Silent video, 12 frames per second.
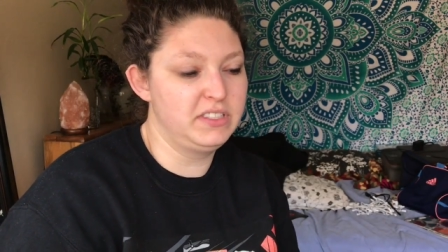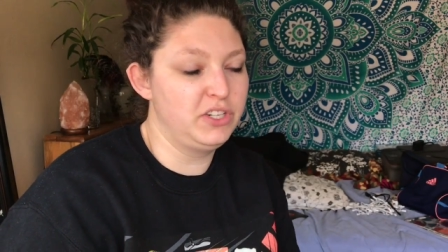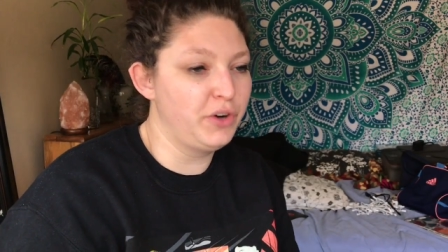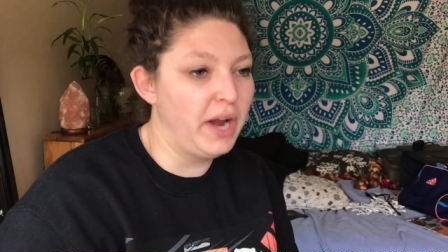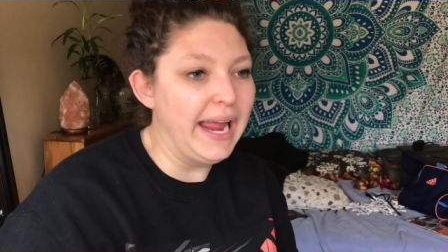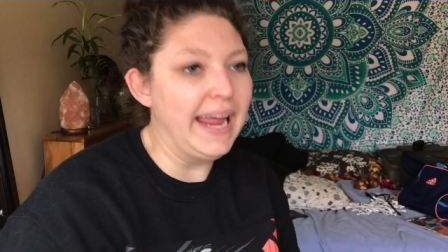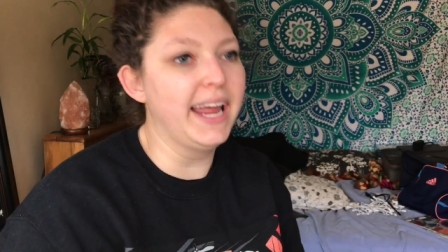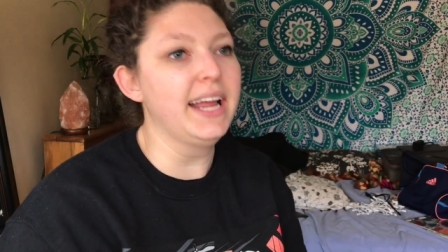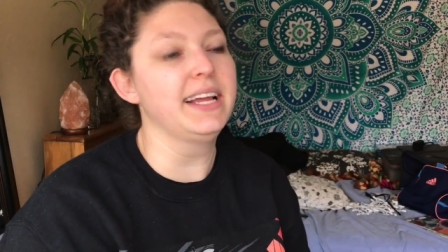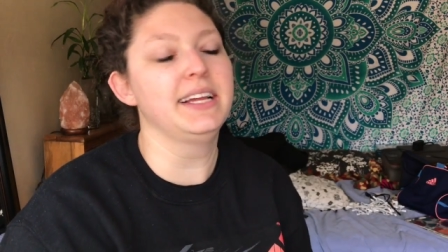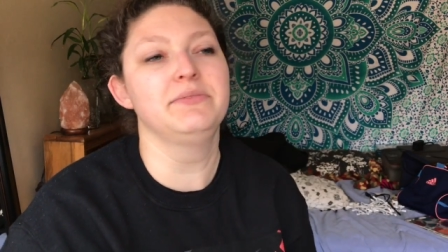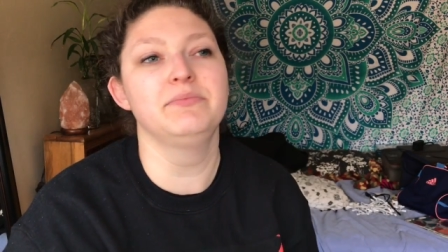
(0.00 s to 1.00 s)

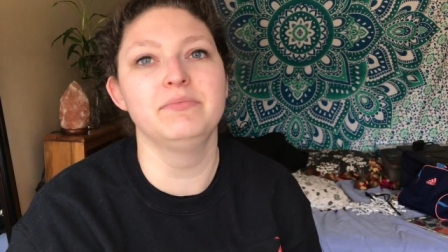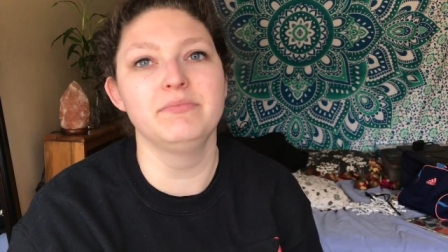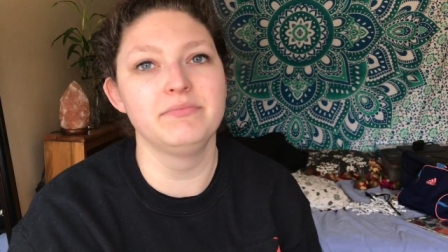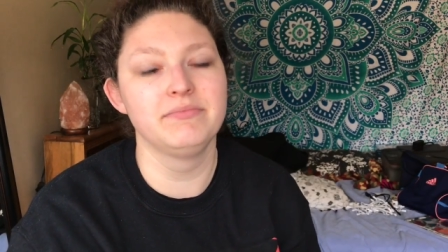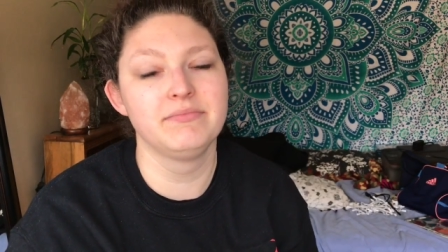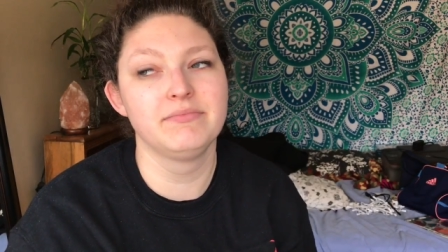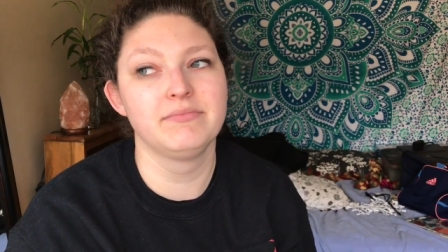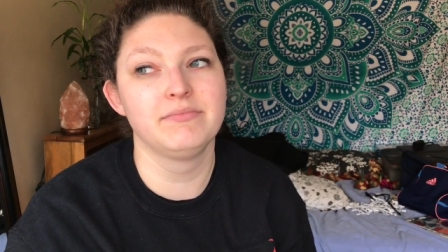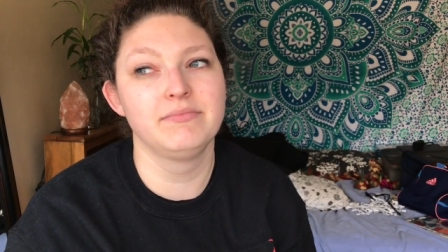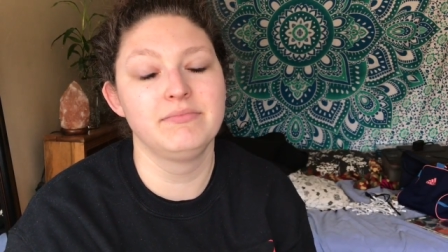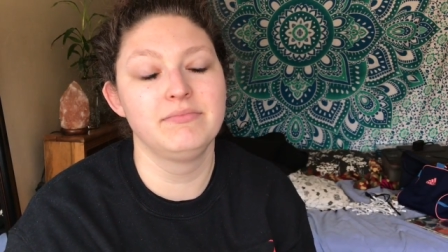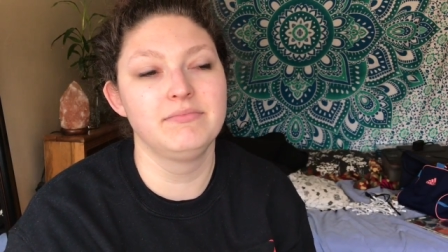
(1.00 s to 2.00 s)
gray and
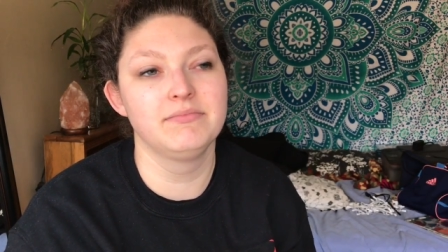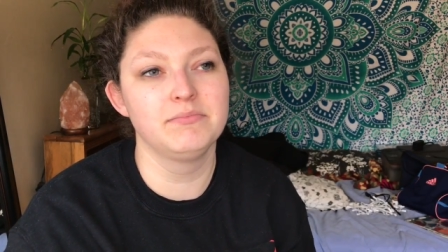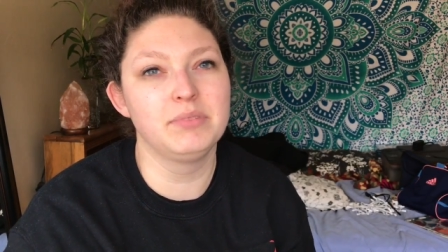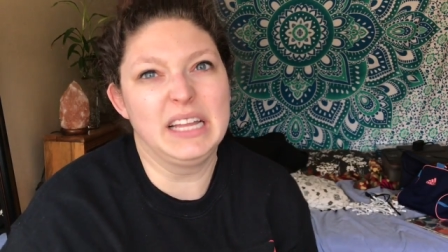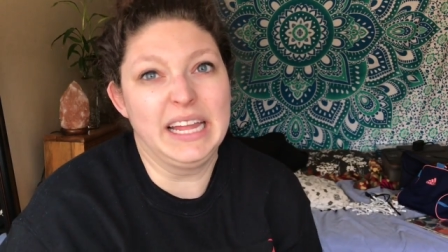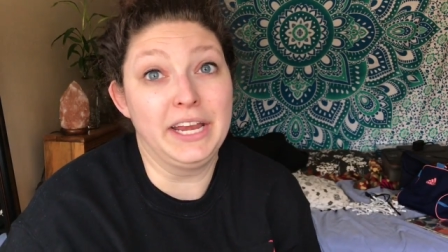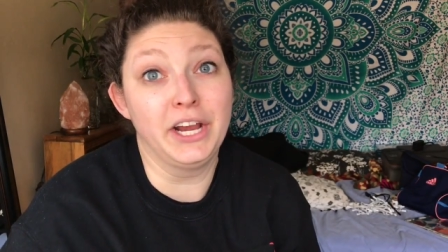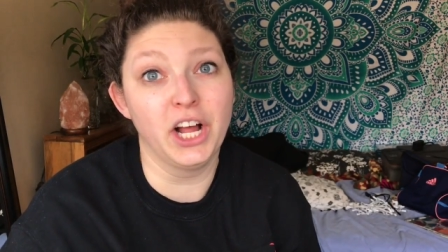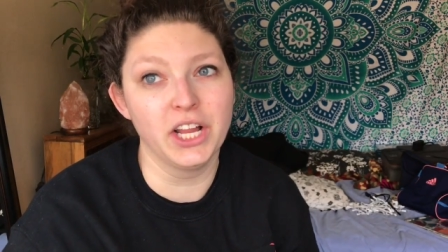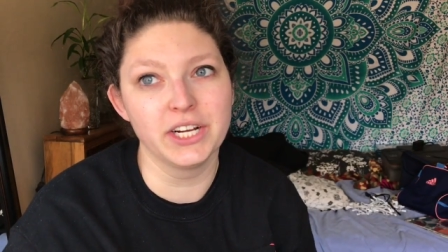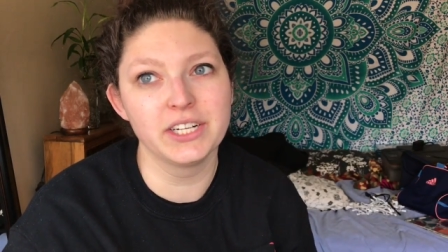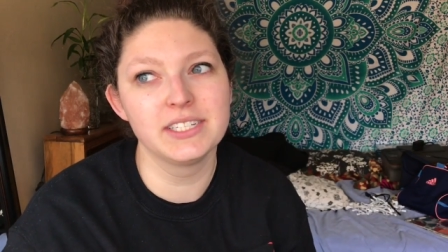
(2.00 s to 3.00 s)
plain
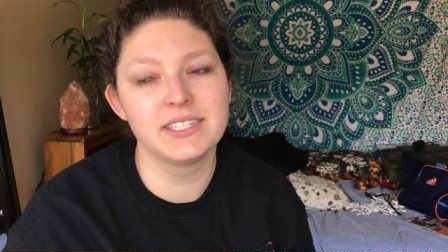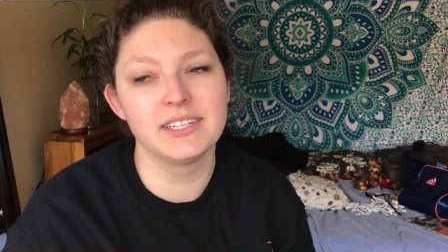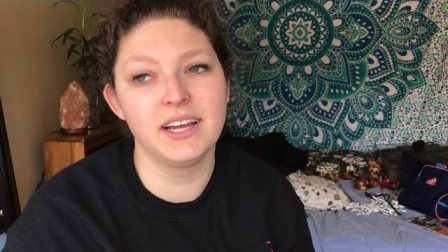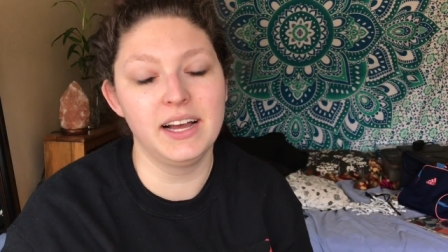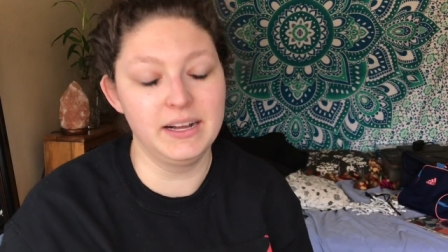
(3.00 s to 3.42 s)
colors.